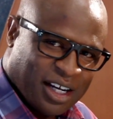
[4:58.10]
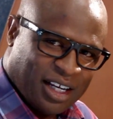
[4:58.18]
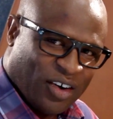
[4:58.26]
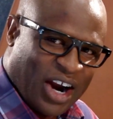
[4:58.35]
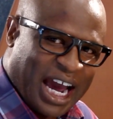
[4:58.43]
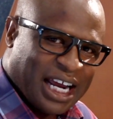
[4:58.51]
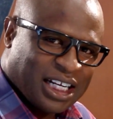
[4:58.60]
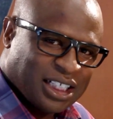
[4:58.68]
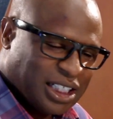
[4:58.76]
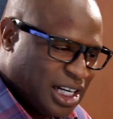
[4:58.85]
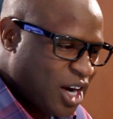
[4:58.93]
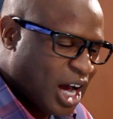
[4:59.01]
right? He
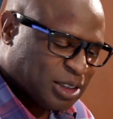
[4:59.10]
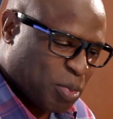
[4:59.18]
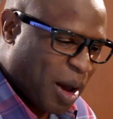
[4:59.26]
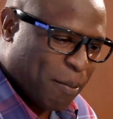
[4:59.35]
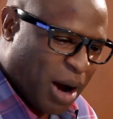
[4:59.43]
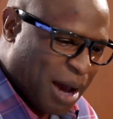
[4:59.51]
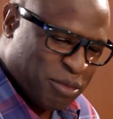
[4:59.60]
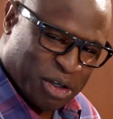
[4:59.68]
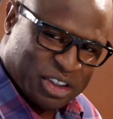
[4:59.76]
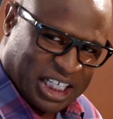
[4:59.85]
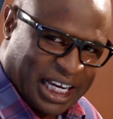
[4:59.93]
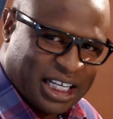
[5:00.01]
didn't ask about my
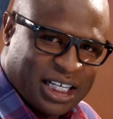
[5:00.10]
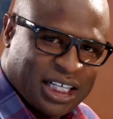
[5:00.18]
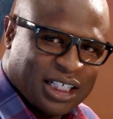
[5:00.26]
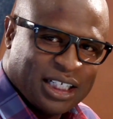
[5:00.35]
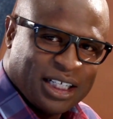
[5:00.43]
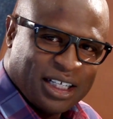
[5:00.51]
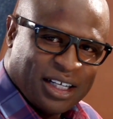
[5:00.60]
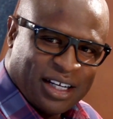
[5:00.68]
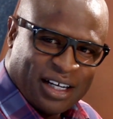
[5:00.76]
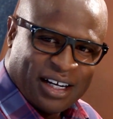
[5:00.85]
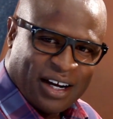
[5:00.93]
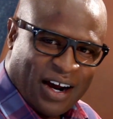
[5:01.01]
music,
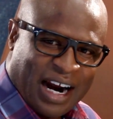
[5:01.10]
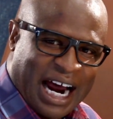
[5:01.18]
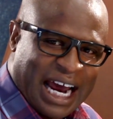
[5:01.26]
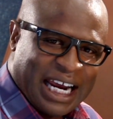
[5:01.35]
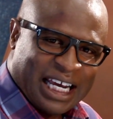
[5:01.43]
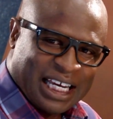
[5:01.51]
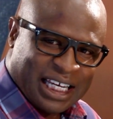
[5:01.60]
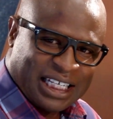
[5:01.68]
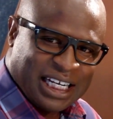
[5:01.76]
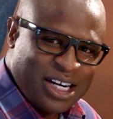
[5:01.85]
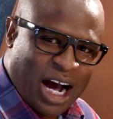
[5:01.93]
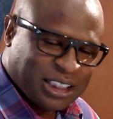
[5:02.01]
all right? He
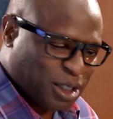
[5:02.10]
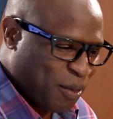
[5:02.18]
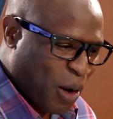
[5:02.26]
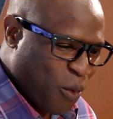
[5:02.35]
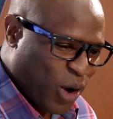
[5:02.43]
didn't ask about